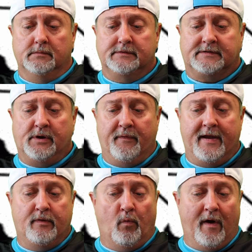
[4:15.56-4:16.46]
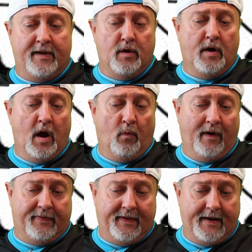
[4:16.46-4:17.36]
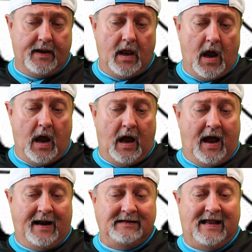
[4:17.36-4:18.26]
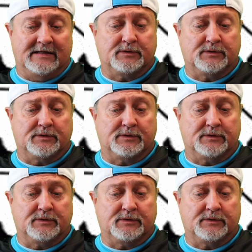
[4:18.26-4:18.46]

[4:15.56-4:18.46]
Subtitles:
So either way you go with it, that